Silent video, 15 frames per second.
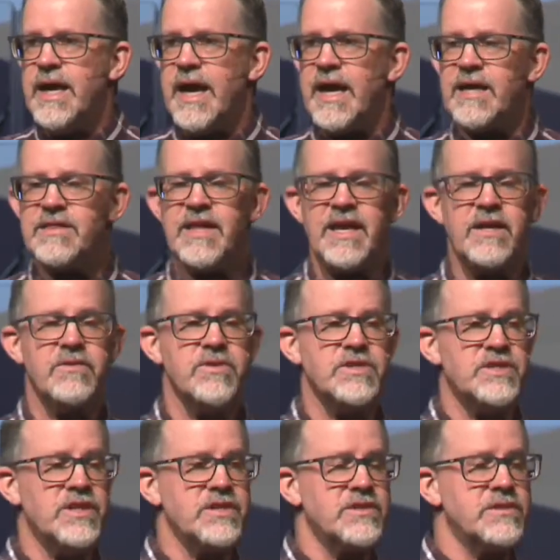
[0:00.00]
and they could
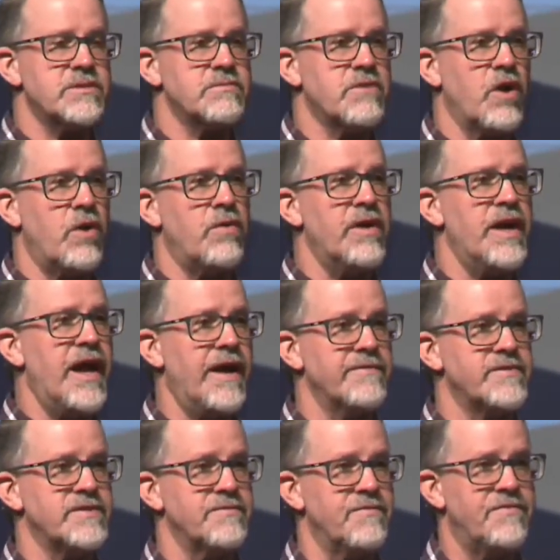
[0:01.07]
just go and
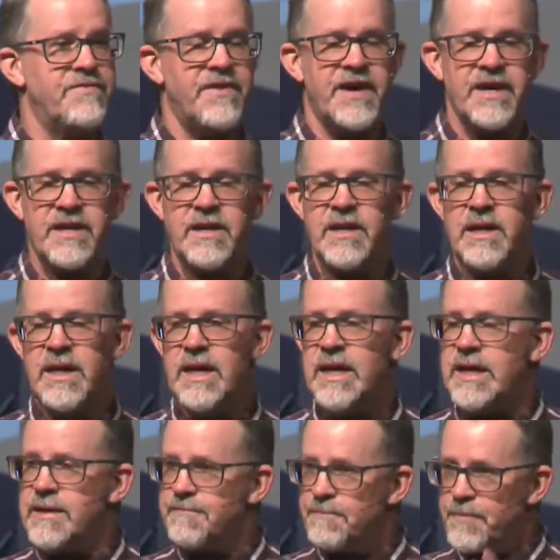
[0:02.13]
have some fun,
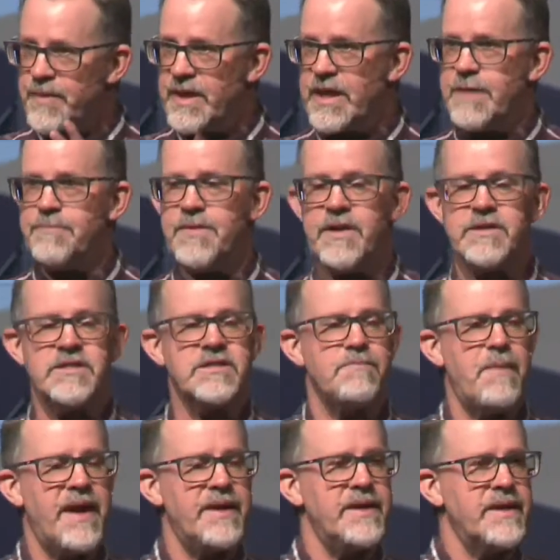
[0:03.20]
keep their
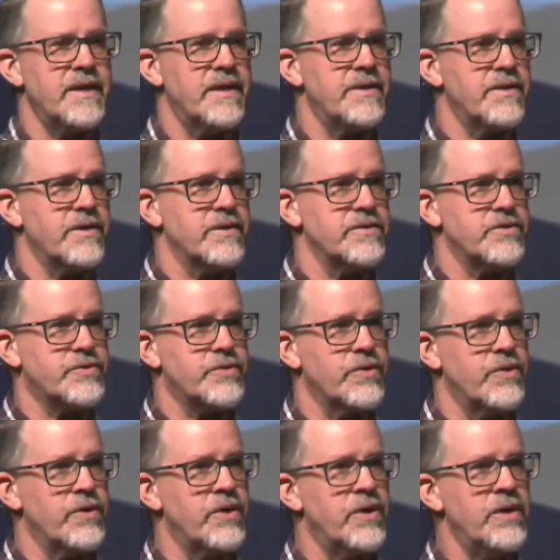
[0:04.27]
spending under
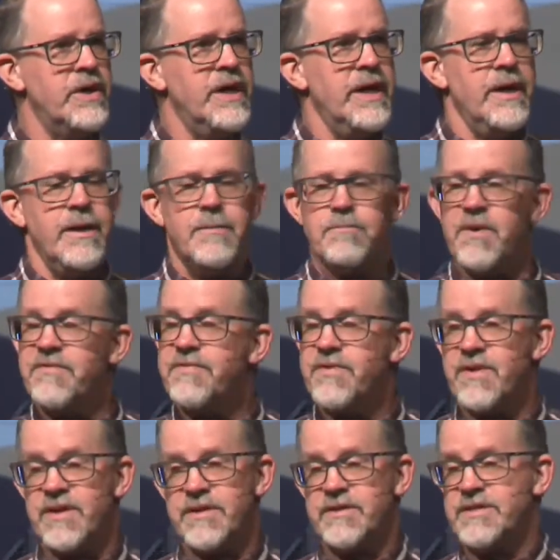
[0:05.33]
control. But
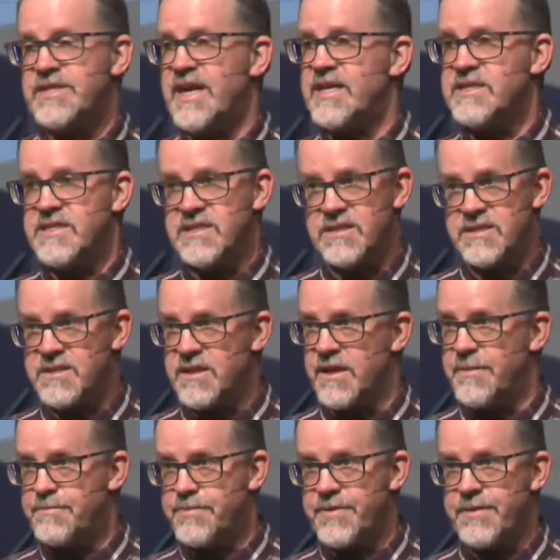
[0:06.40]
for others, that's a
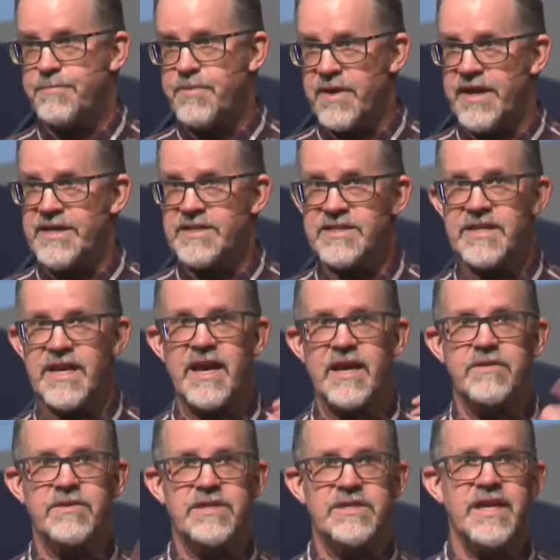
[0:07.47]
slippery place. That
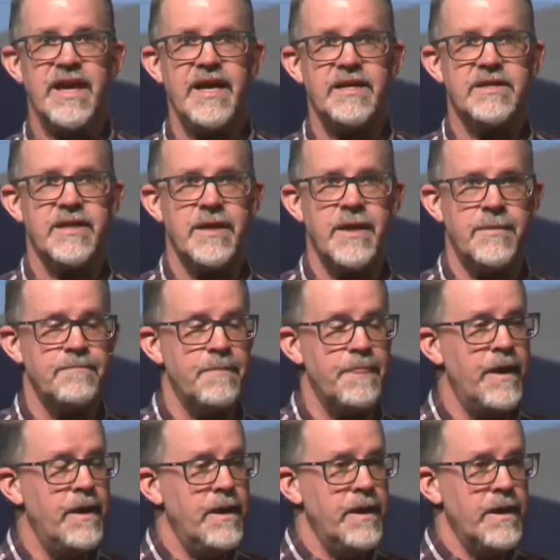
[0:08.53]
could take them
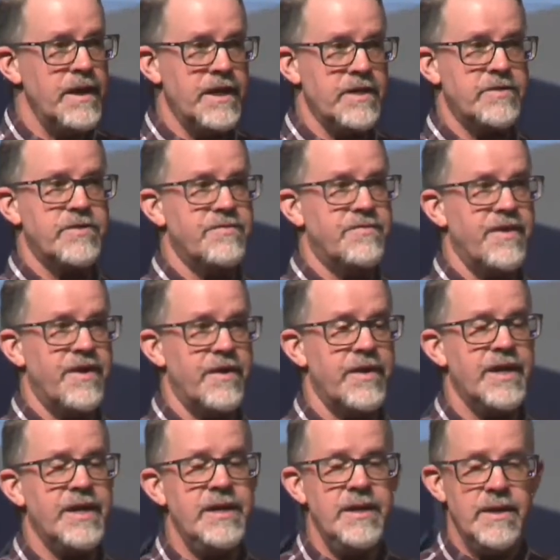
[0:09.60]
into
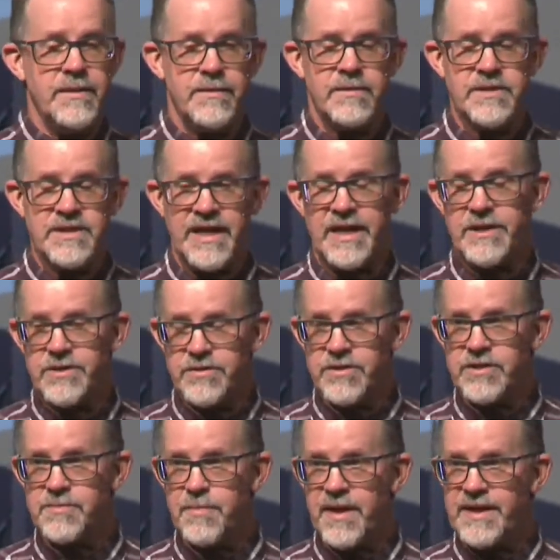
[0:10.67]
very
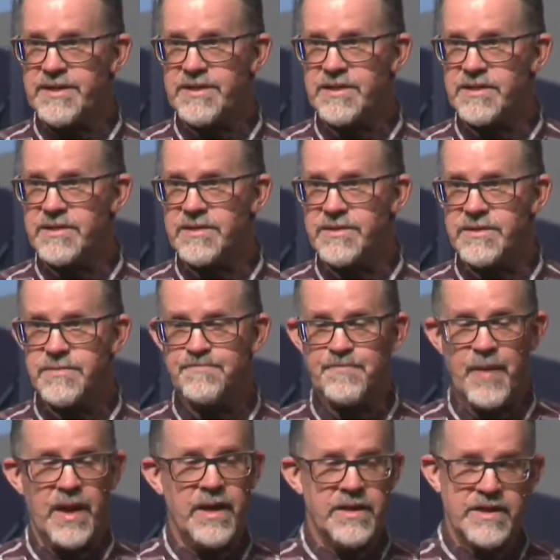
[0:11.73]
dangerous places.
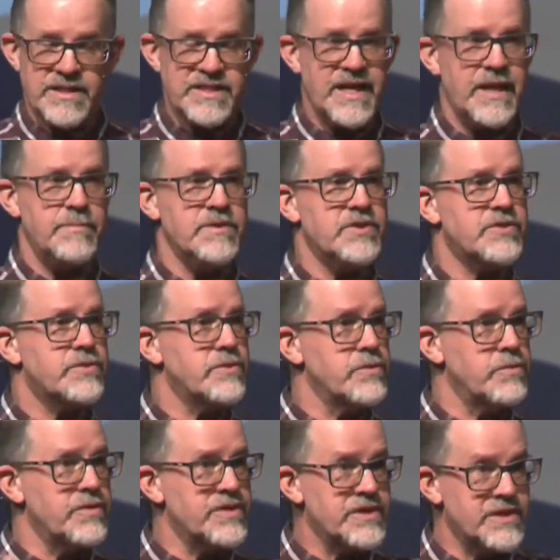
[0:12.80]
The same is
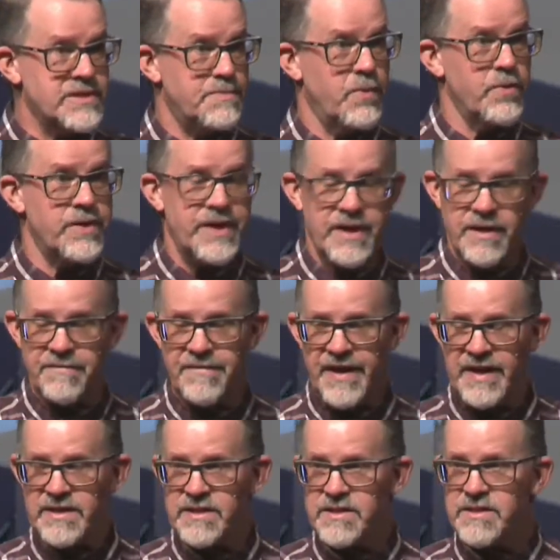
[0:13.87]
true with sporting
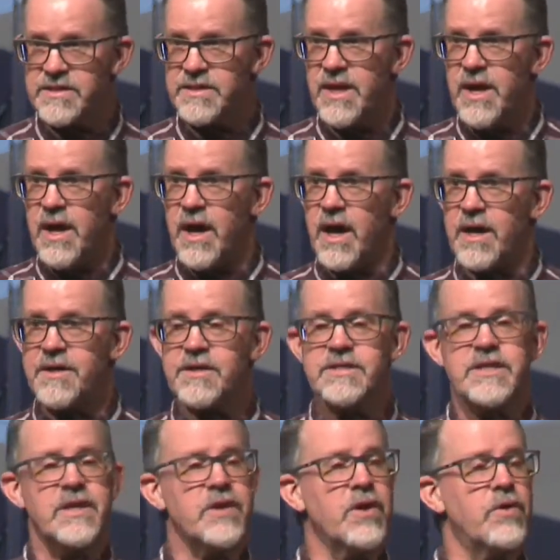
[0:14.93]
events. Others
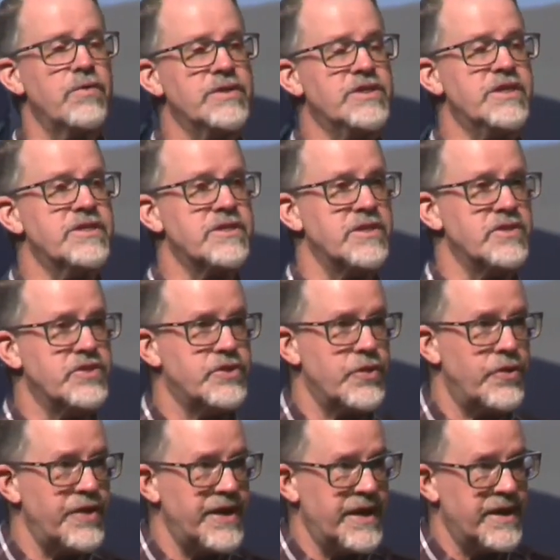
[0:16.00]
can go and just
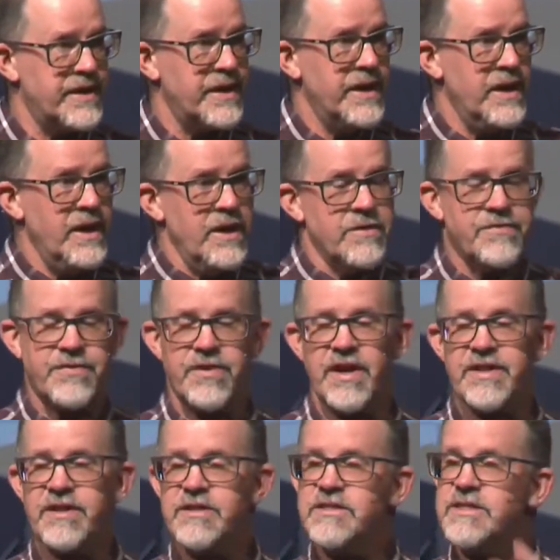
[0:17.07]
enjoy it. For
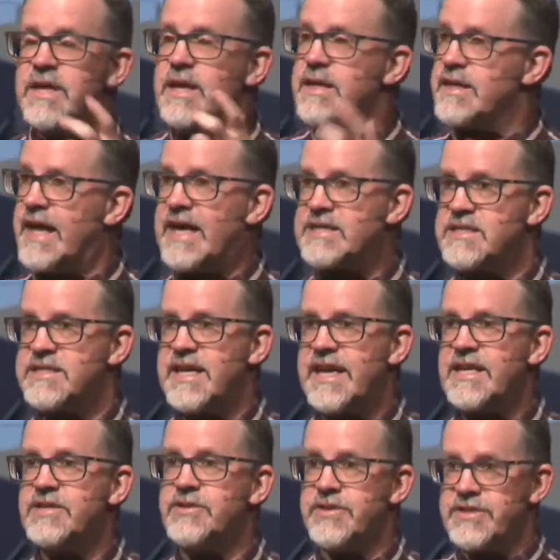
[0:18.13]
others, that's
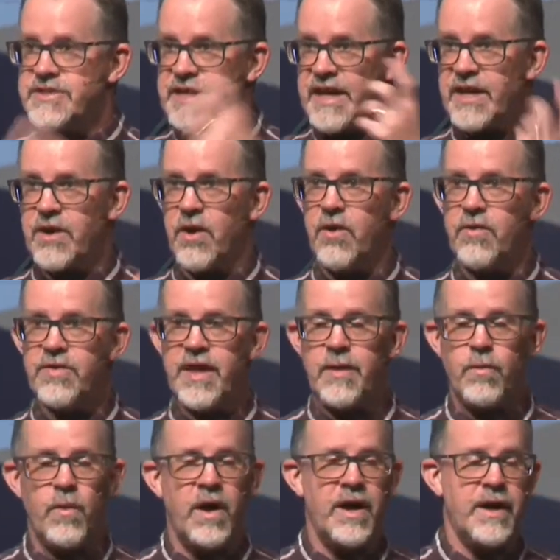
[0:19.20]
dangerous. They go, they
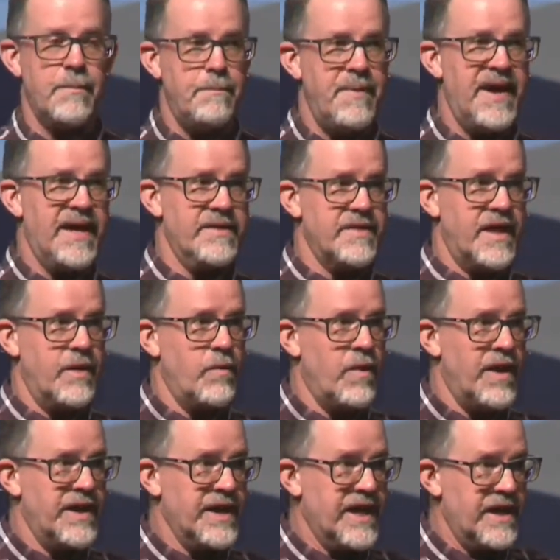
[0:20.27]
want to bet. They
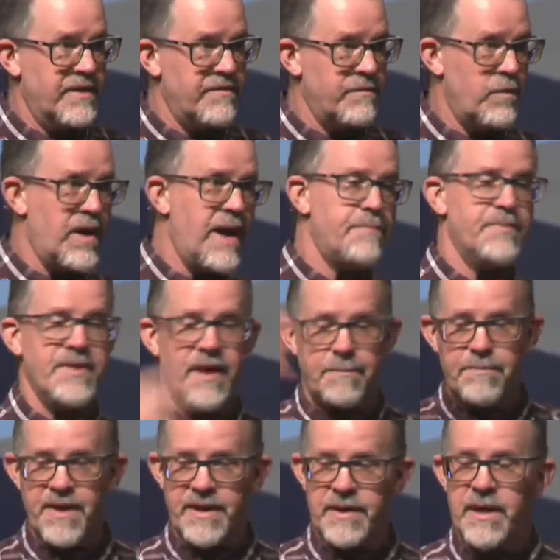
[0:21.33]
want to get wrapped
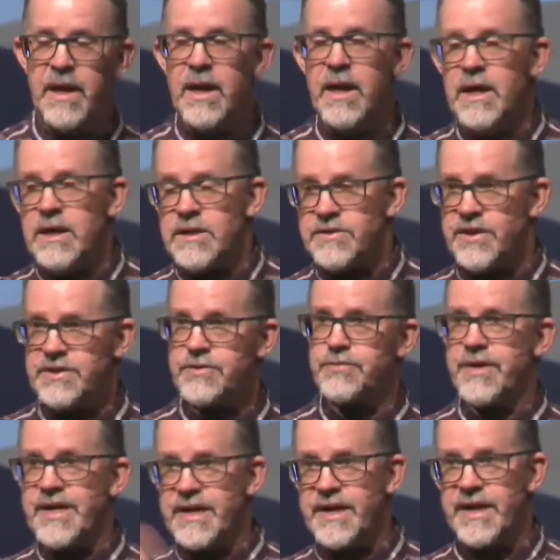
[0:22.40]
up in the
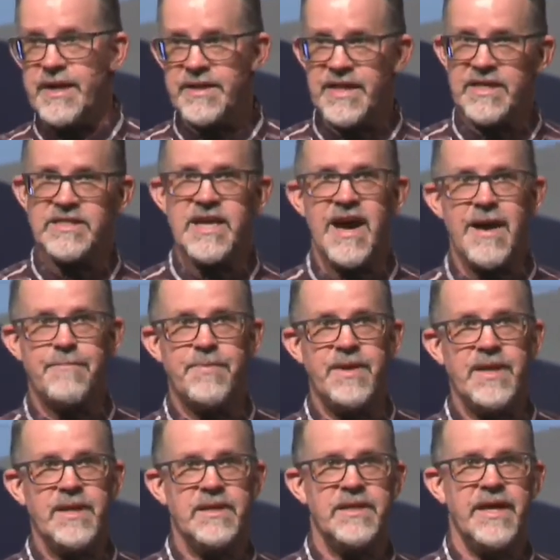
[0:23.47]
drinking that's
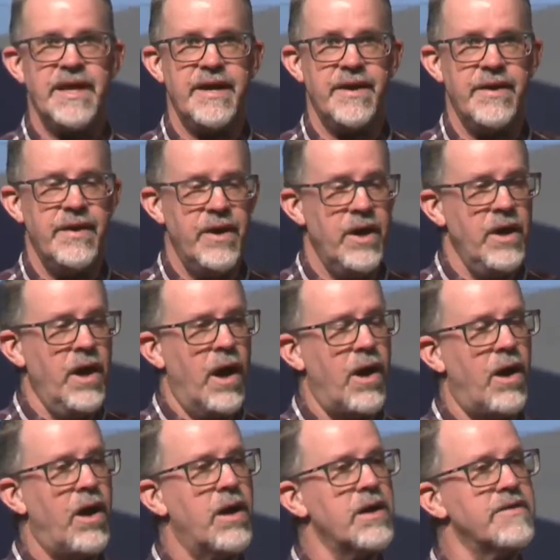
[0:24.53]
happening there.
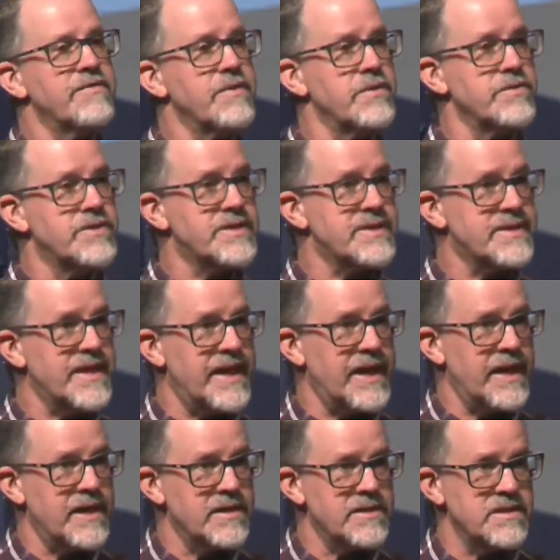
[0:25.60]
All of those
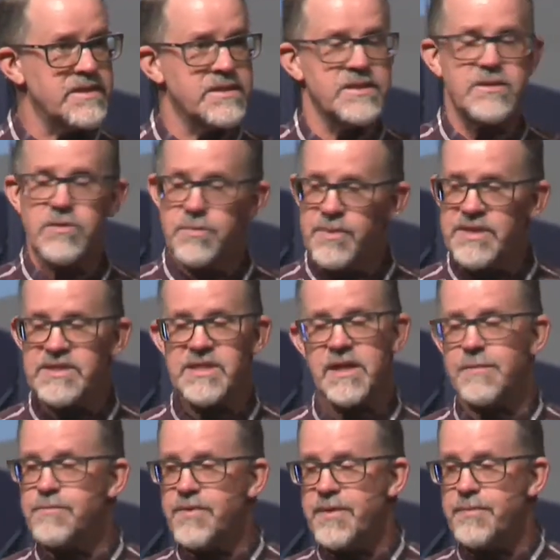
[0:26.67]
things could be
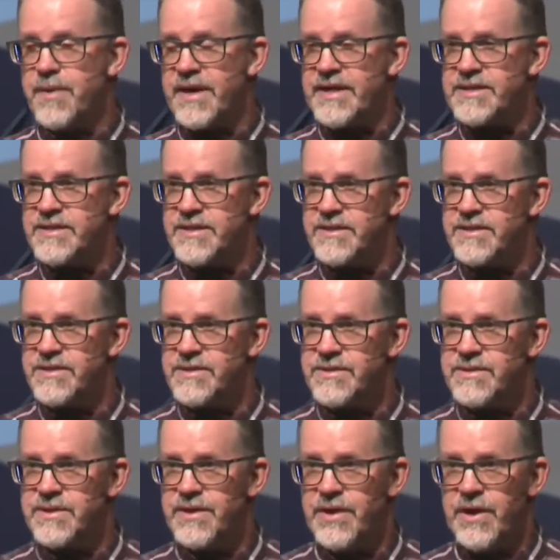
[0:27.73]
slippery
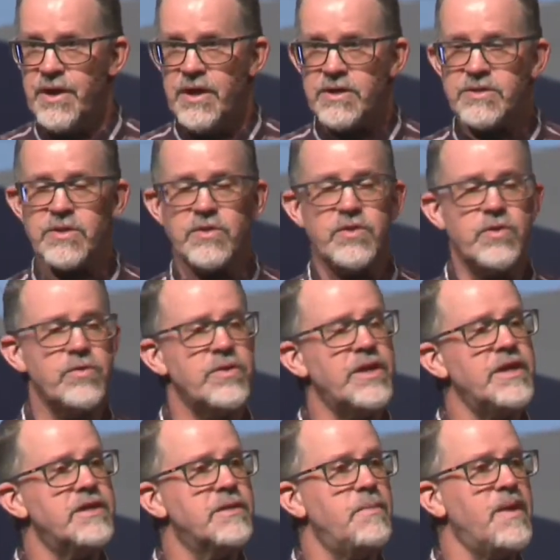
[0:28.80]
places. So you
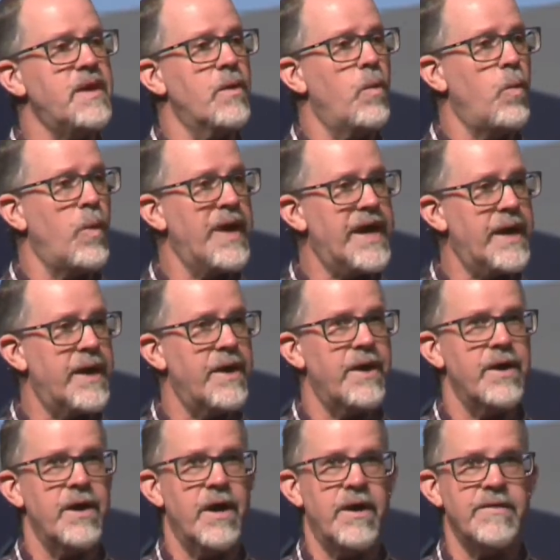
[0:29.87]
need to be
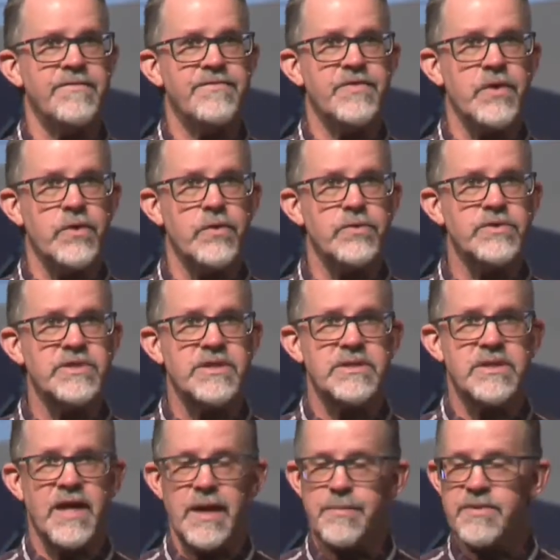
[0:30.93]
aware of those
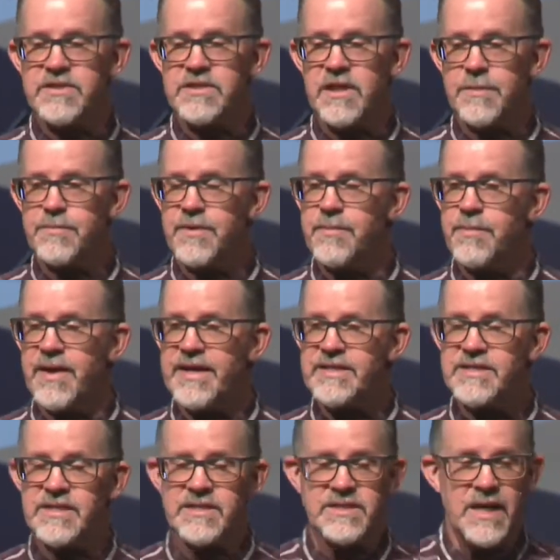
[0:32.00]
type of slippery
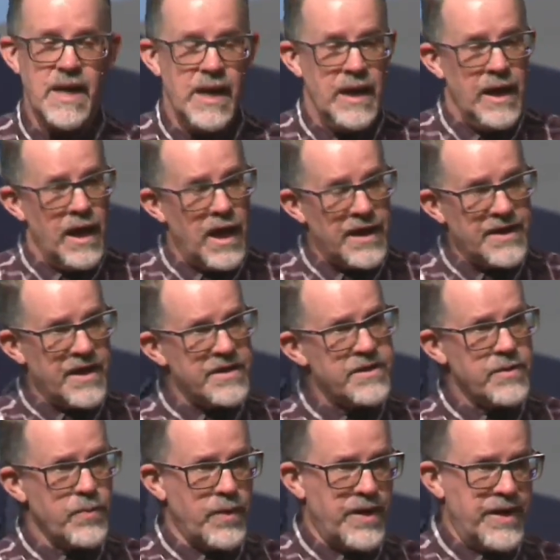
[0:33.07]
places.
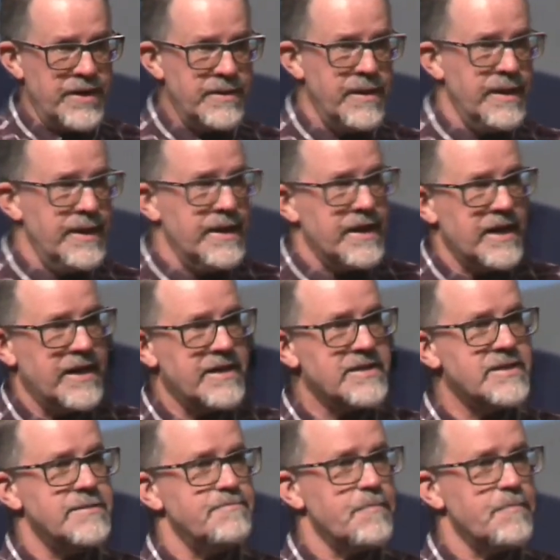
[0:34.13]
Another one is